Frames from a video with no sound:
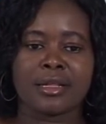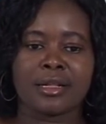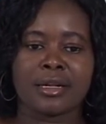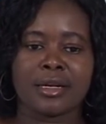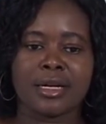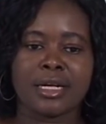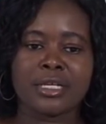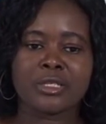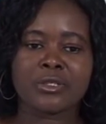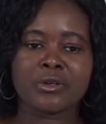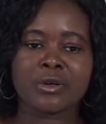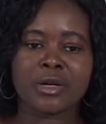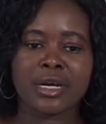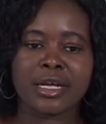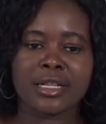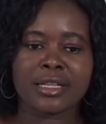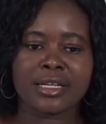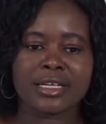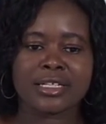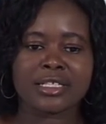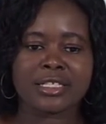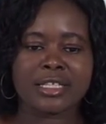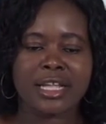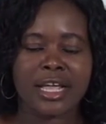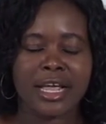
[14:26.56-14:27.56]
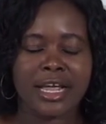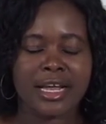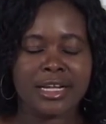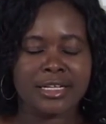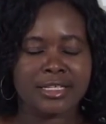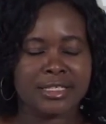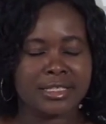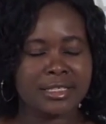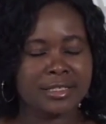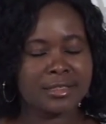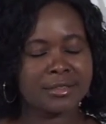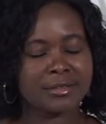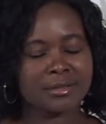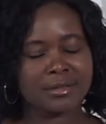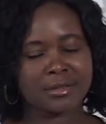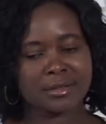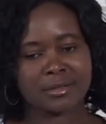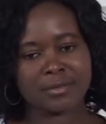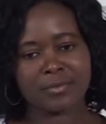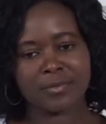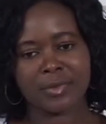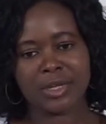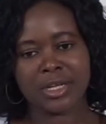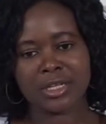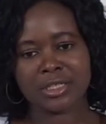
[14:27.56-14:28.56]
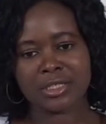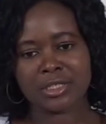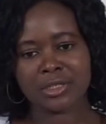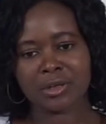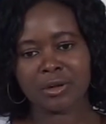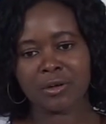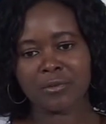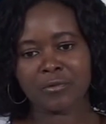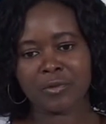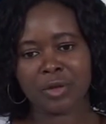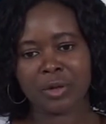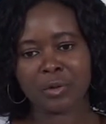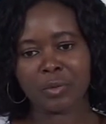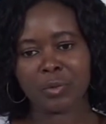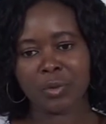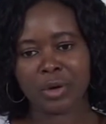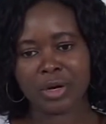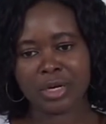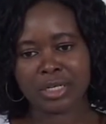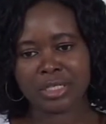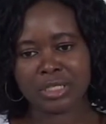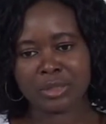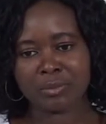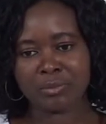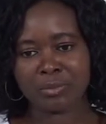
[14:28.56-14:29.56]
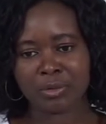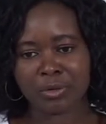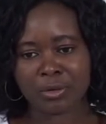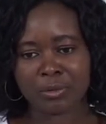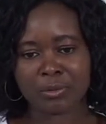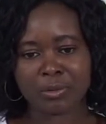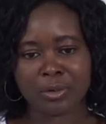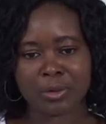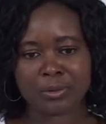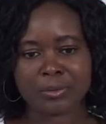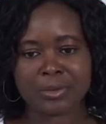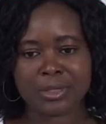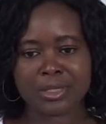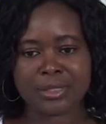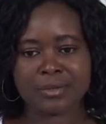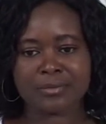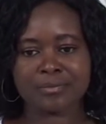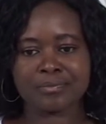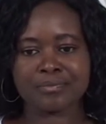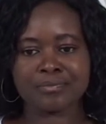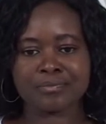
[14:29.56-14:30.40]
Let's look at the stage in solving word problems.